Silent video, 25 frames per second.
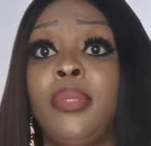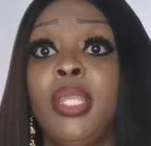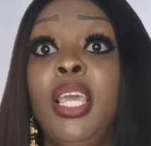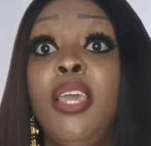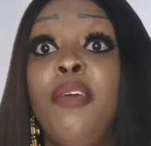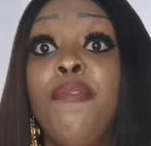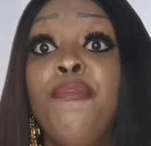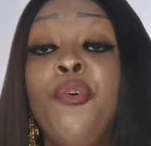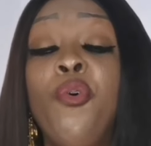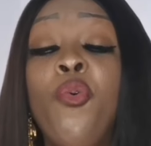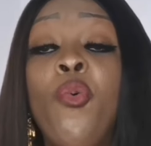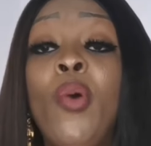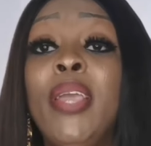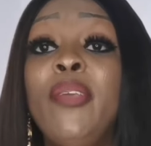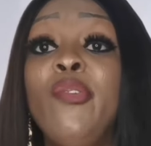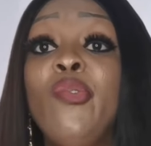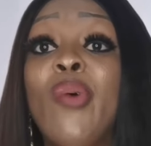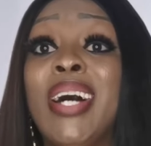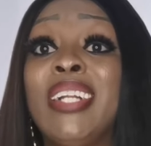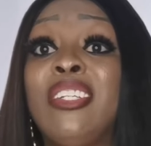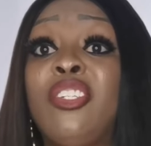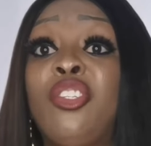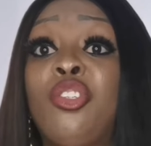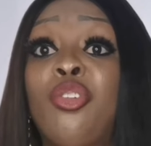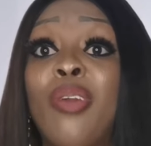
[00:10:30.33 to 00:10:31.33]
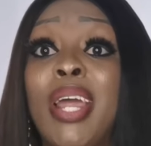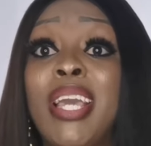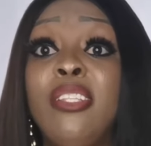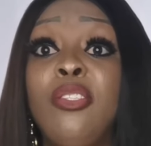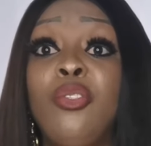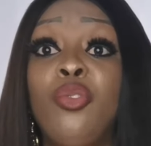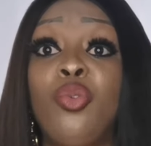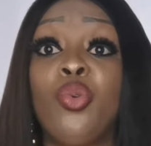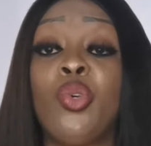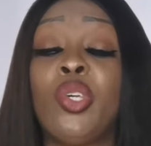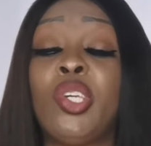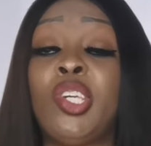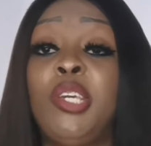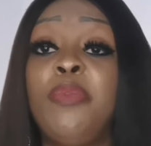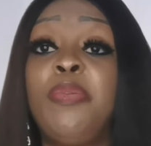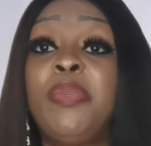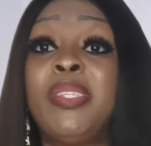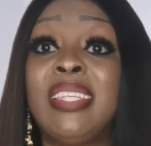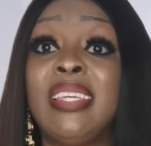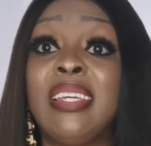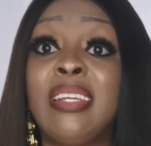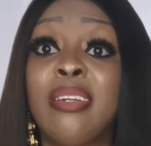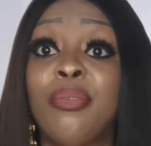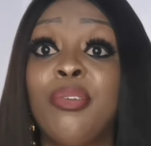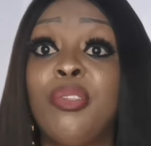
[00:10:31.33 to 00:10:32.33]
Even when you are trying to keep
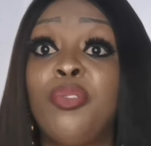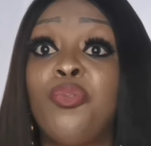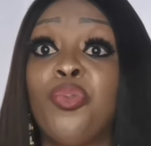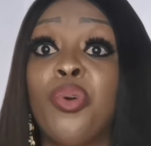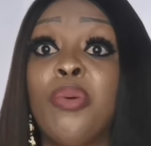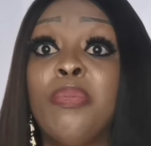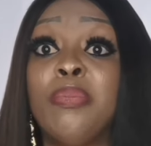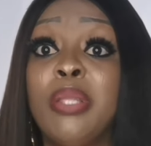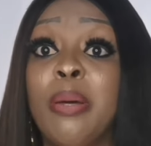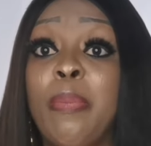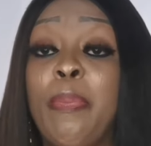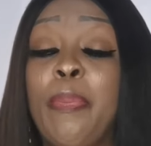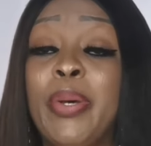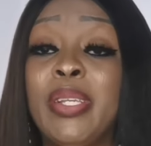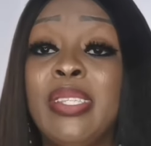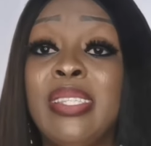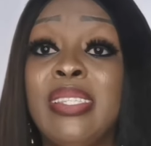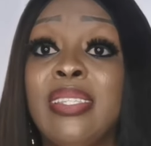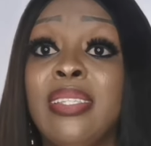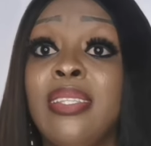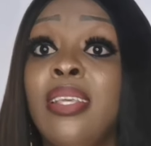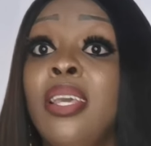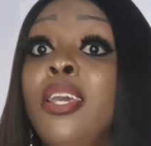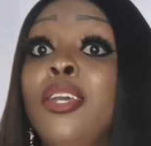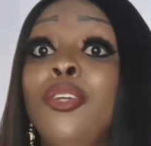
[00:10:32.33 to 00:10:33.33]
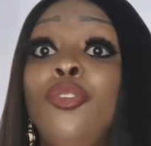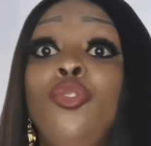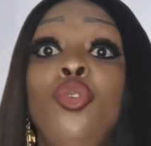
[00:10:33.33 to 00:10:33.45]
secrets from the person,